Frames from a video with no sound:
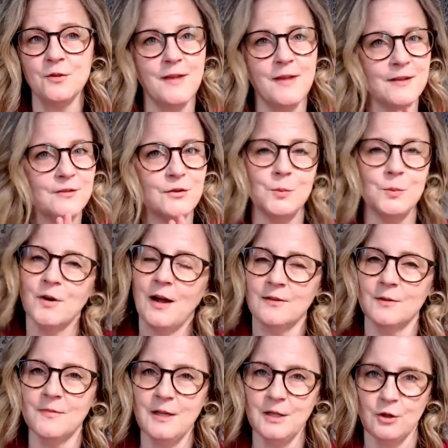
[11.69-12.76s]
so that's super
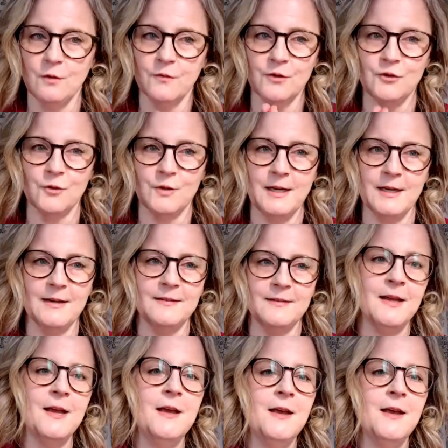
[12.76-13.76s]
awesome. Thank you for joining us.